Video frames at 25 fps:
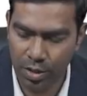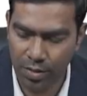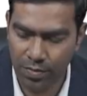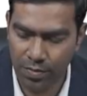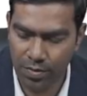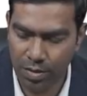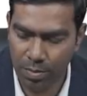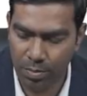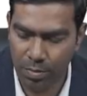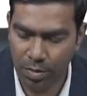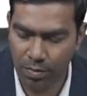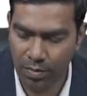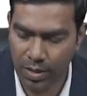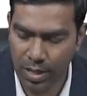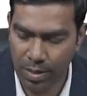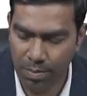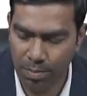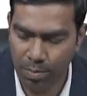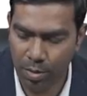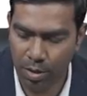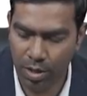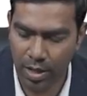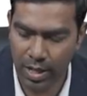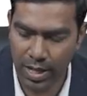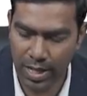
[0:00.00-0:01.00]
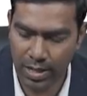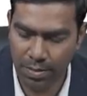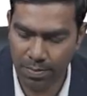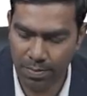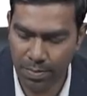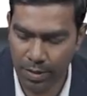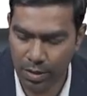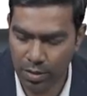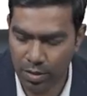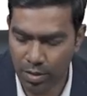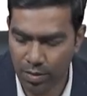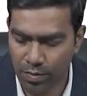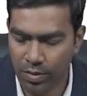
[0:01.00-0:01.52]
off some of the important
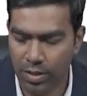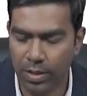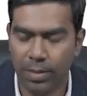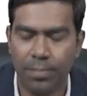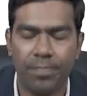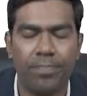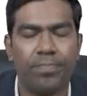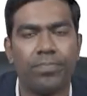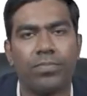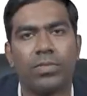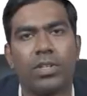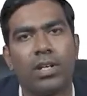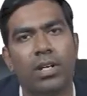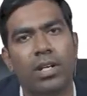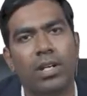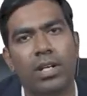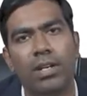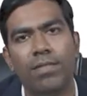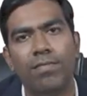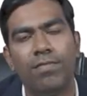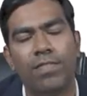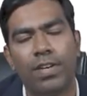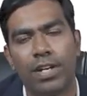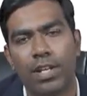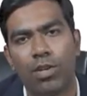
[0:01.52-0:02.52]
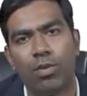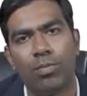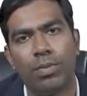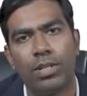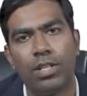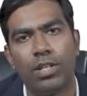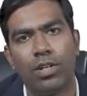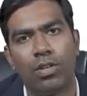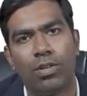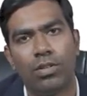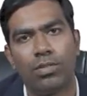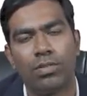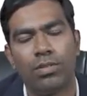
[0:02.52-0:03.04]
aspects of the
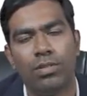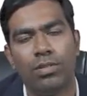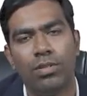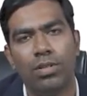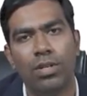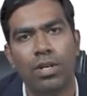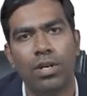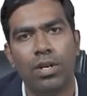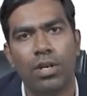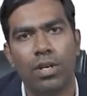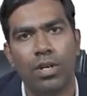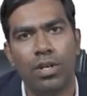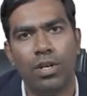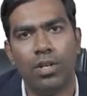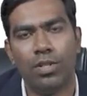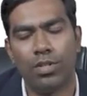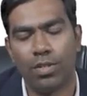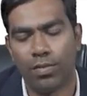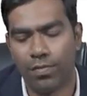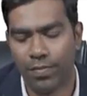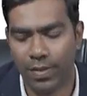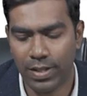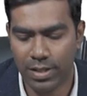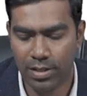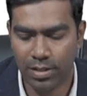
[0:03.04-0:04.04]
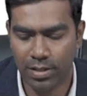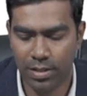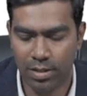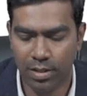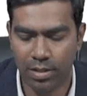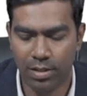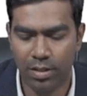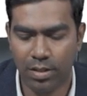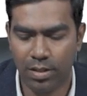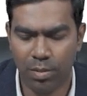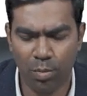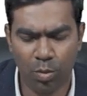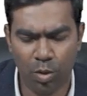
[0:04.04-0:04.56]
lymphadenopathy also. So first,
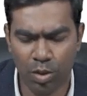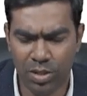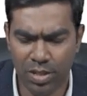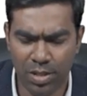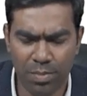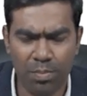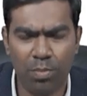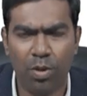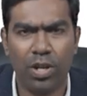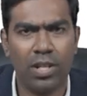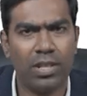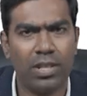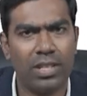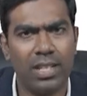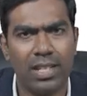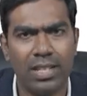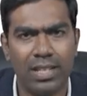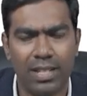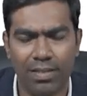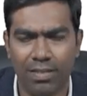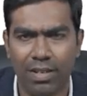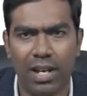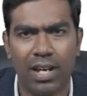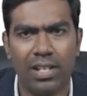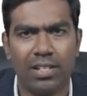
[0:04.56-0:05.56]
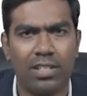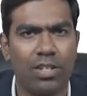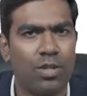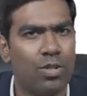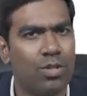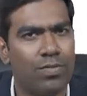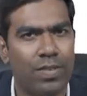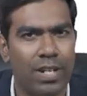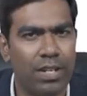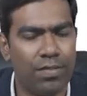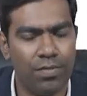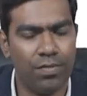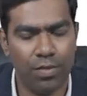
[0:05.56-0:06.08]
the most important thing they will ask you is
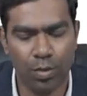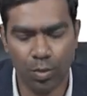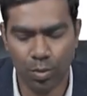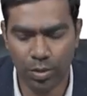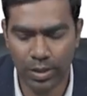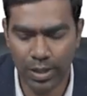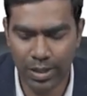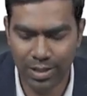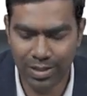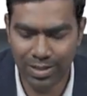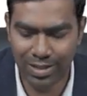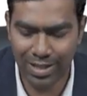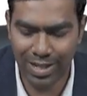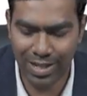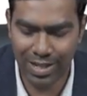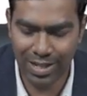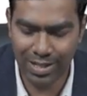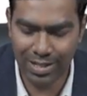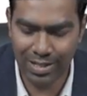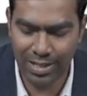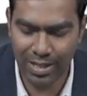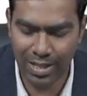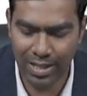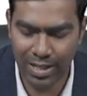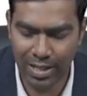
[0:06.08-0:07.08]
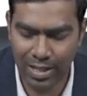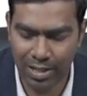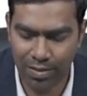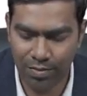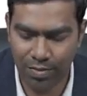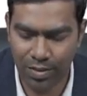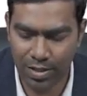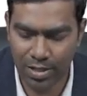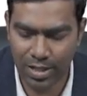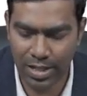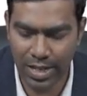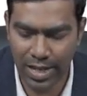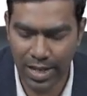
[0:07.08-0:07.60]
very few things. Let us see
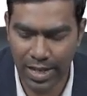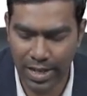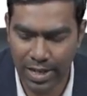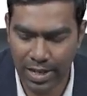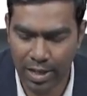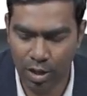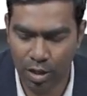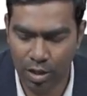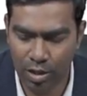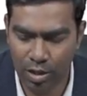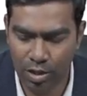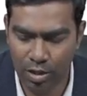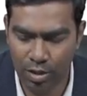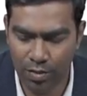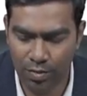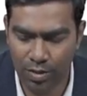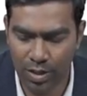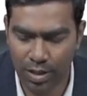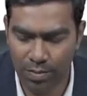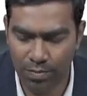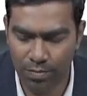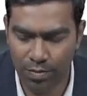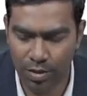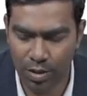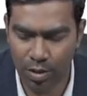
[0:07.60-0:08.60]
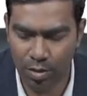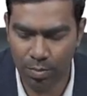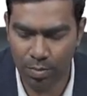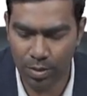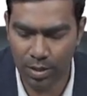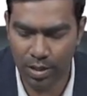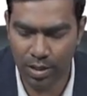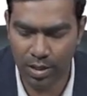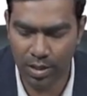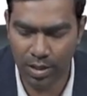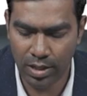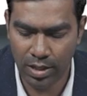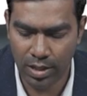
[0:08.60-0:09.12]
first the etiology of the
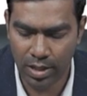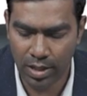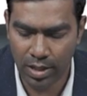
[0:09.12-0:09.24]
lymphadenopathy.